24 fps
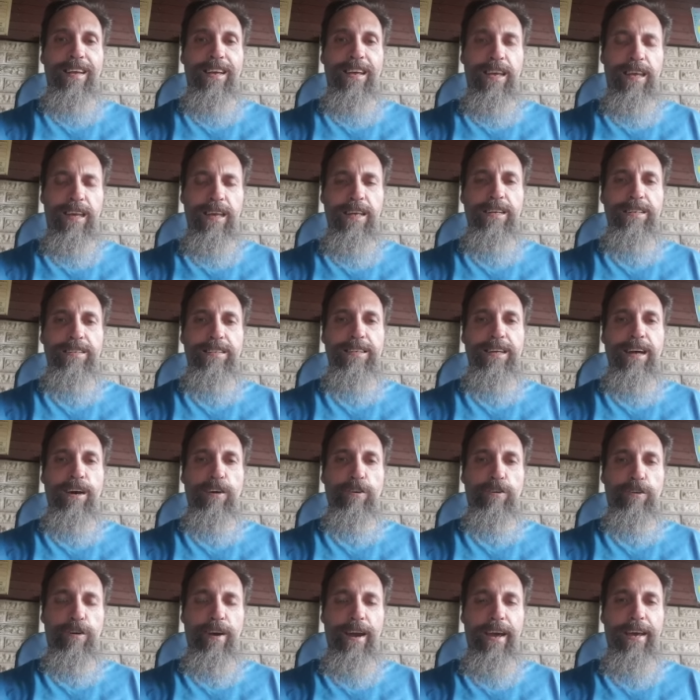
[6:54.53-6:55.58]
he's now
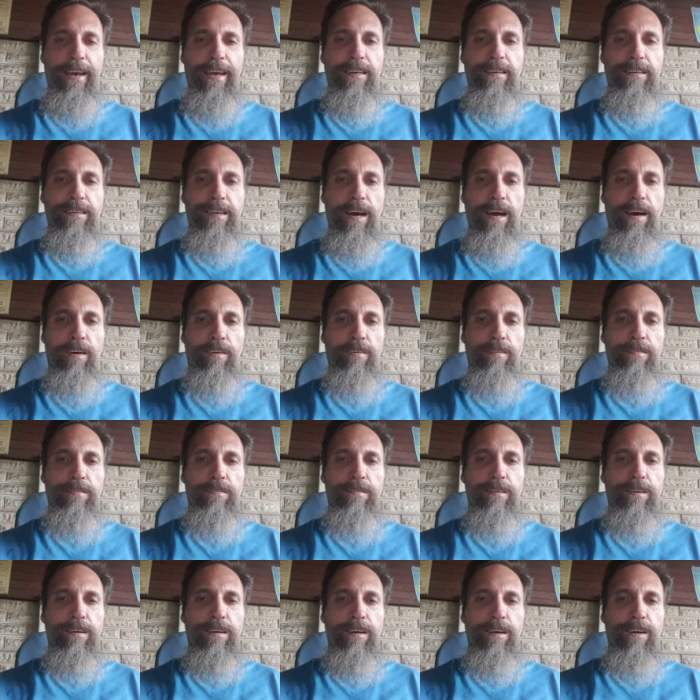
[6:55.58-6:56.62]
cracking down
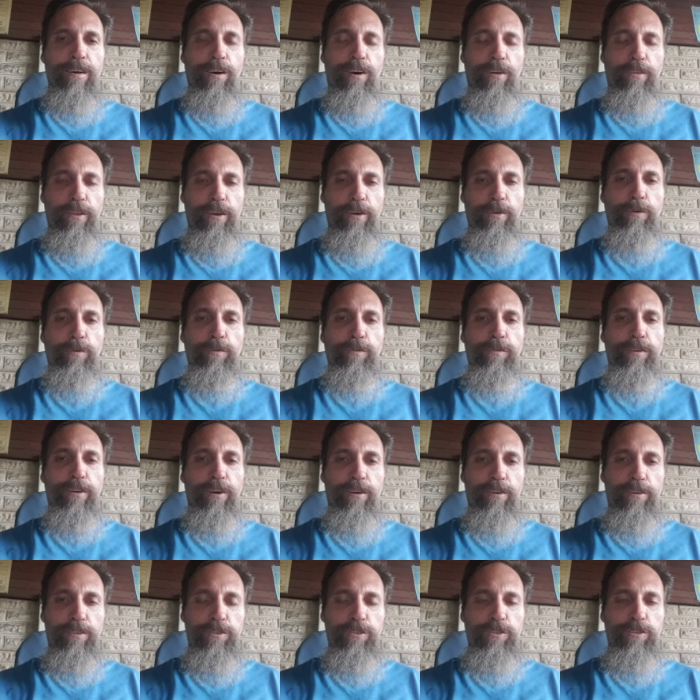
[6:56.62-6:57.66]
on the
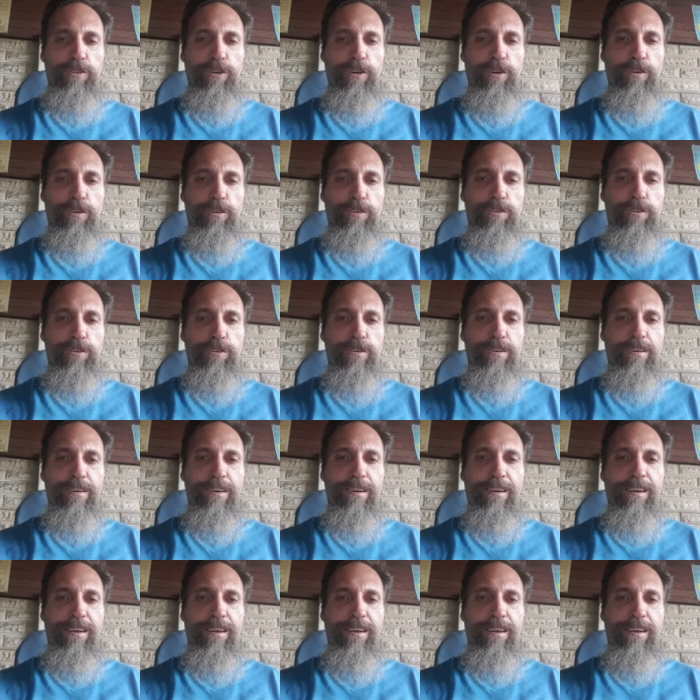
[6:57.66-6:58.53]
Orthodox Church